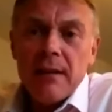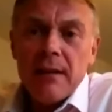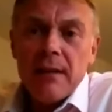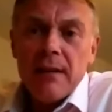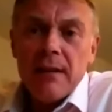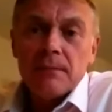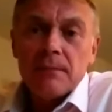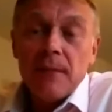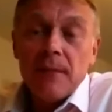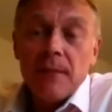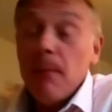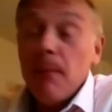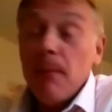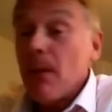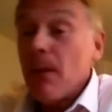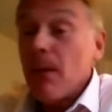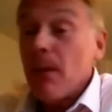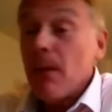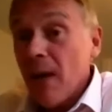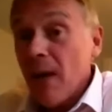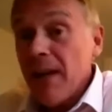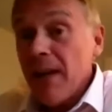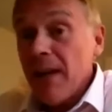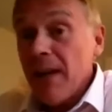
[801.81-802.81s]
and met my
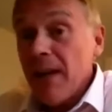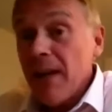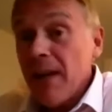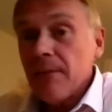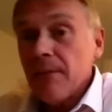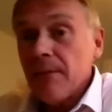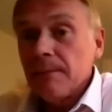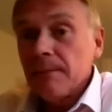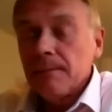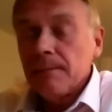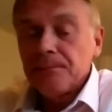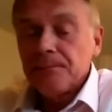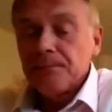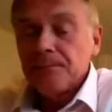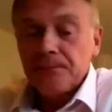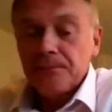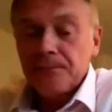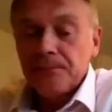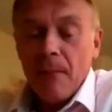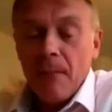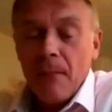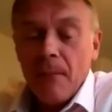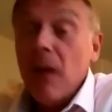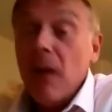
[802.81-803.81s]
wife.
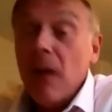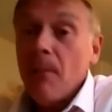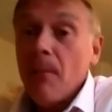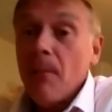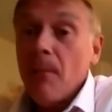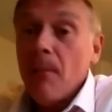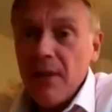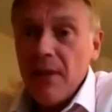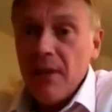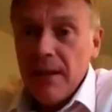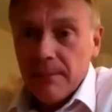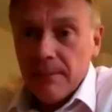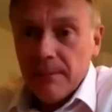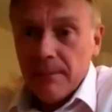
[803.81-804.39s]
I got married.